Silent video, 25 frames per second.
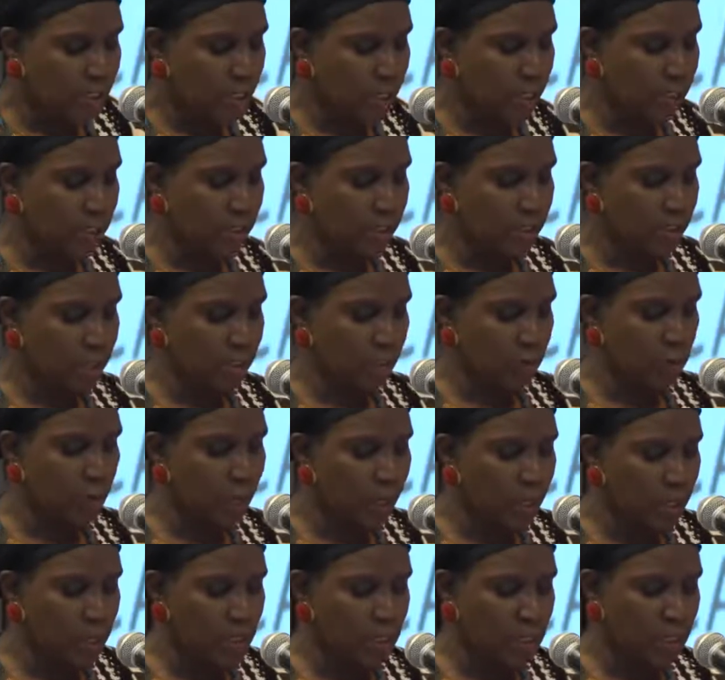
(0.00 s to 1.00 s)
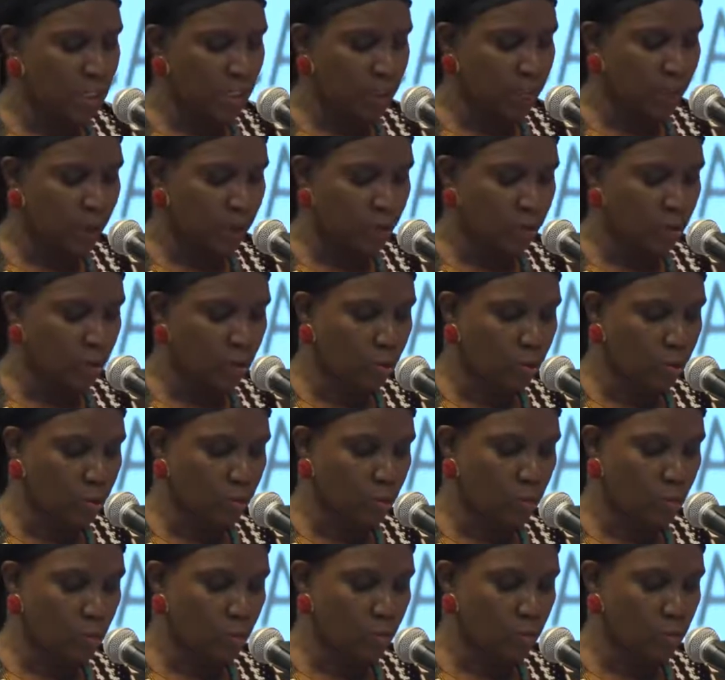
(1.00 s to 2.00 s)
that is dominated by those
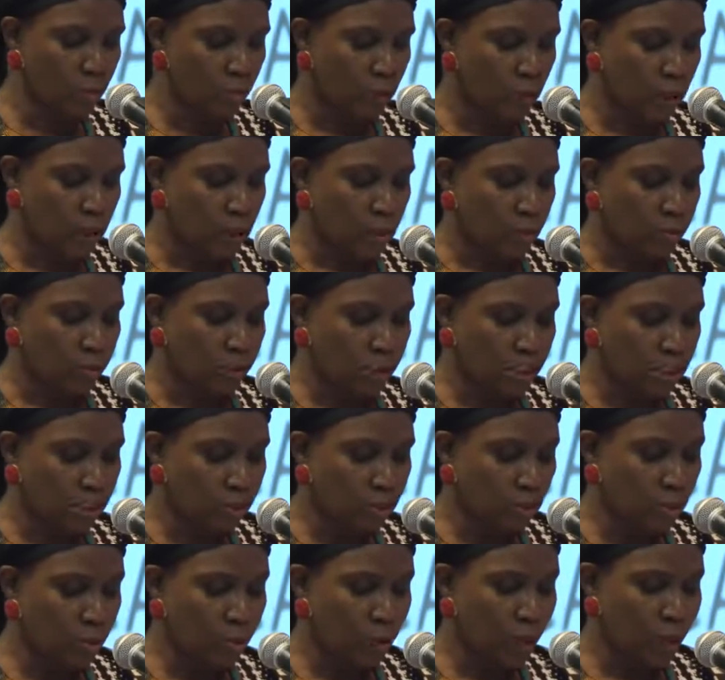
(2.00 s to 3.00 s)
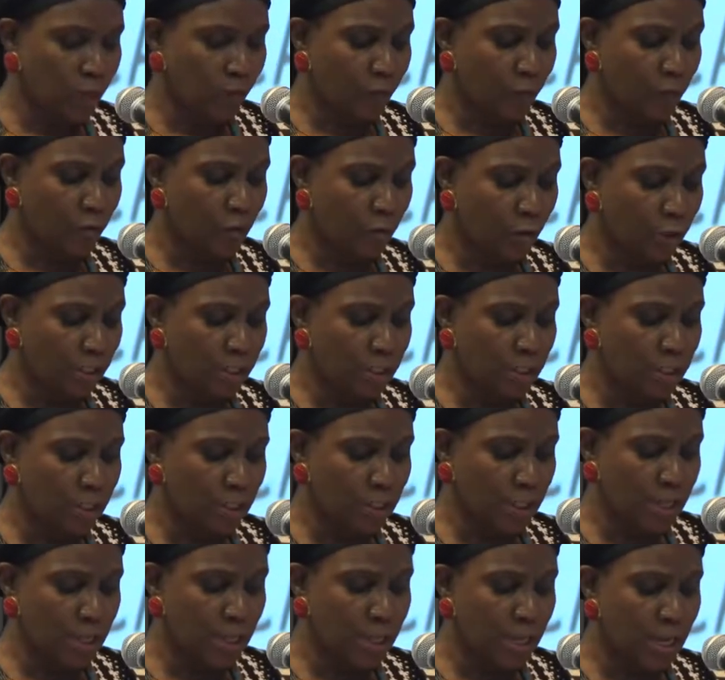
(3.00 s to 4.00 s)
whom, who seem to have
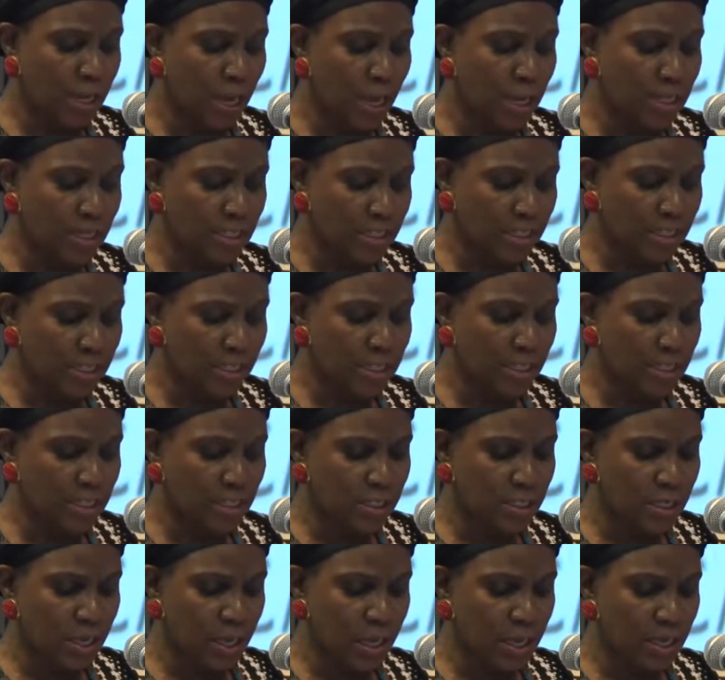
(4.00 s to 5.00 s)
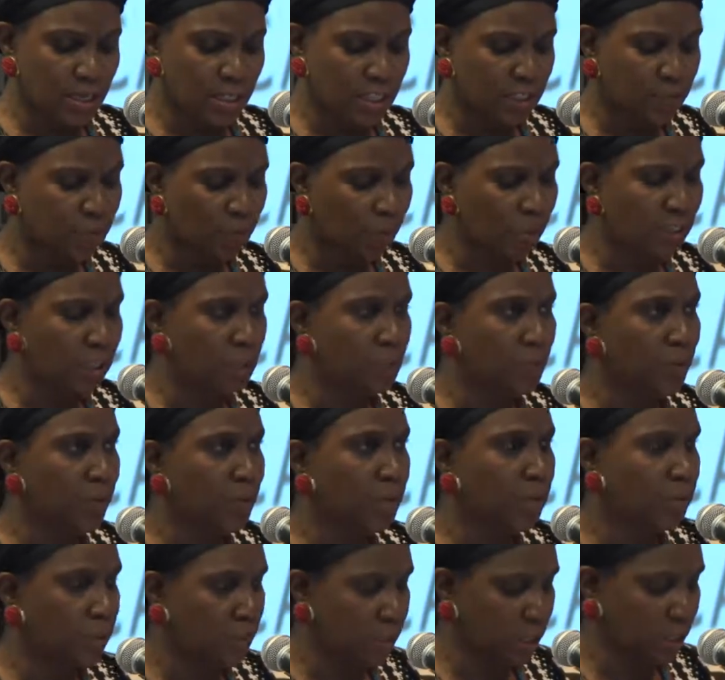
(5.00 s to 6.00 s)
forgotten their identity and
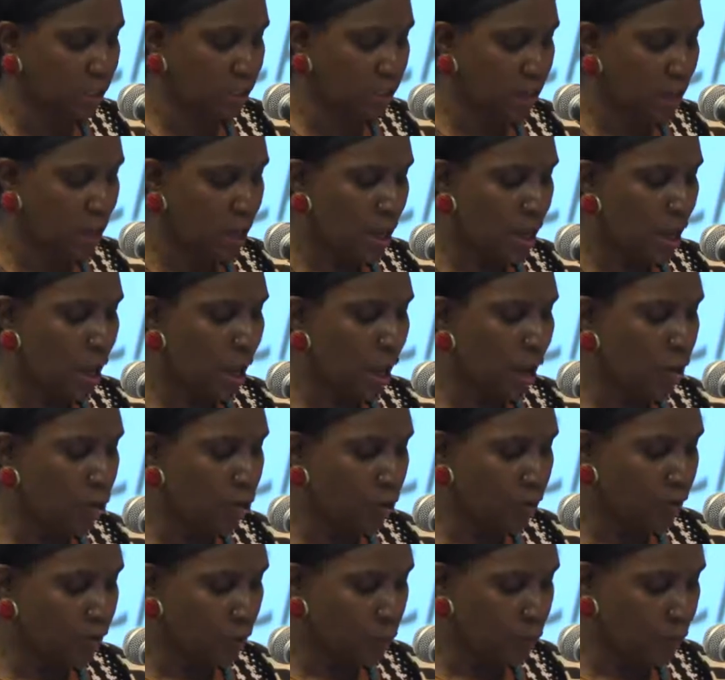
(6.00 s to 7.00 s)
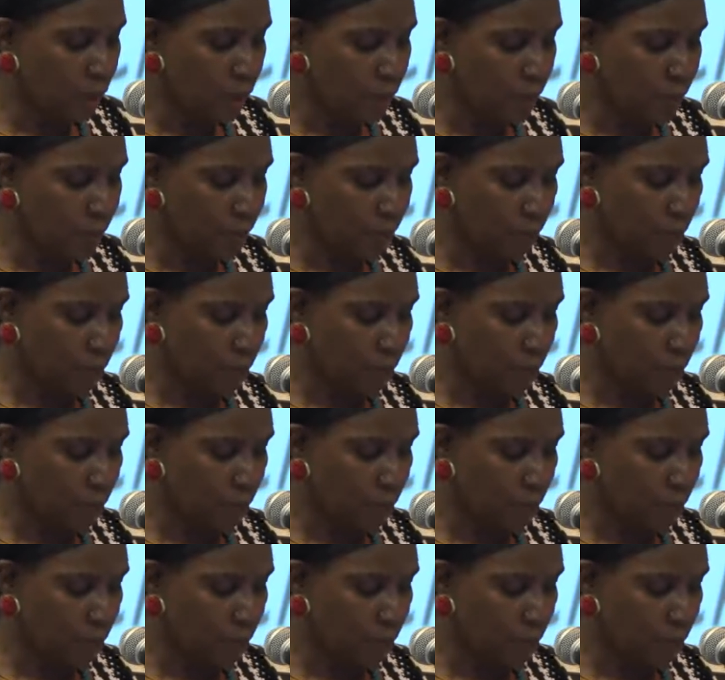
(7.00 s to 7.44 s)
responsibilities along the way.